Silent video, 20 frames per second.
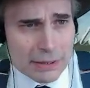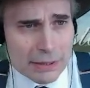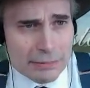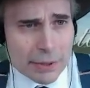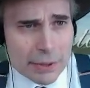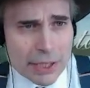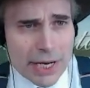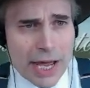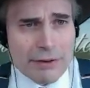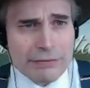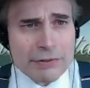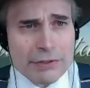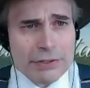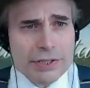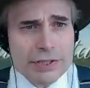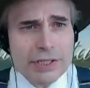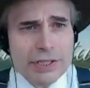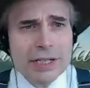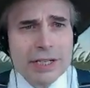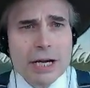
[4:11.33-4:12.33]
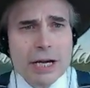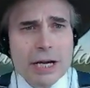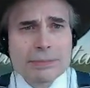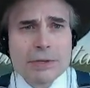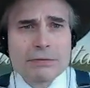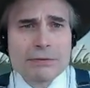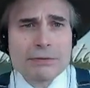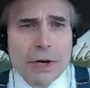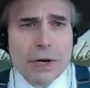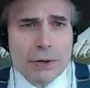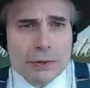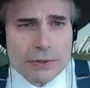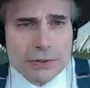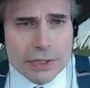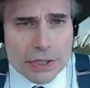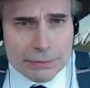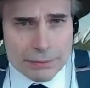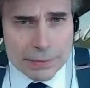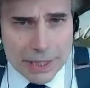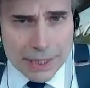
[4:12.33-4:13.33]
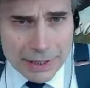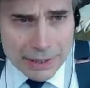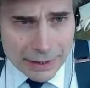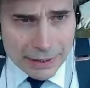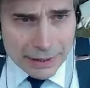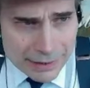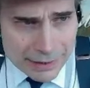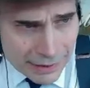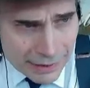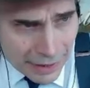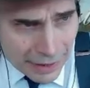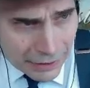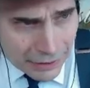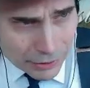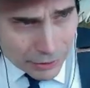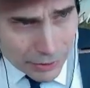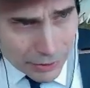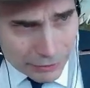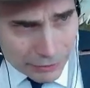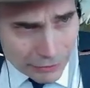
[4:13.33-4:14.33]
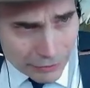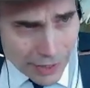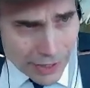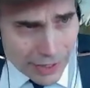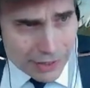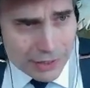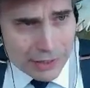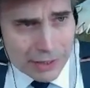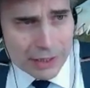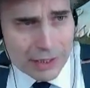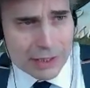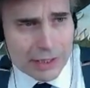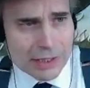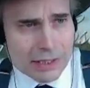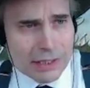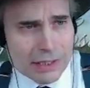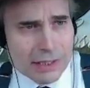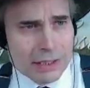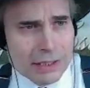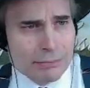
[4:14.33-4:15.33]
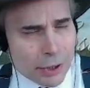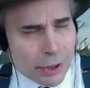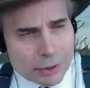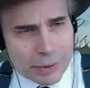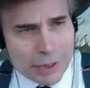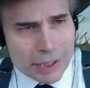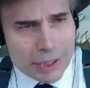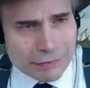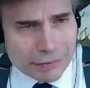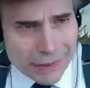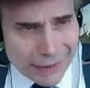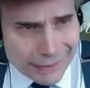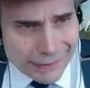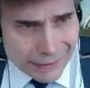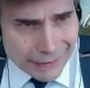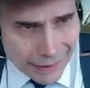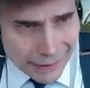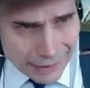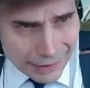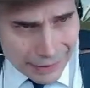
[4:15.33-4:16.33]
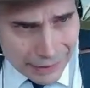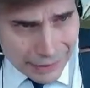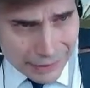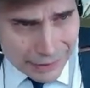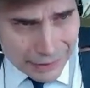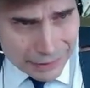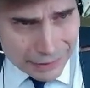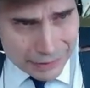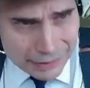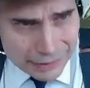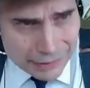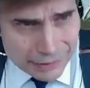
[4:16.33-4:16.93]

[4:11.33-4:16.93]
But after she hung up the phone, she immediately said to her friend, book me a flight to London.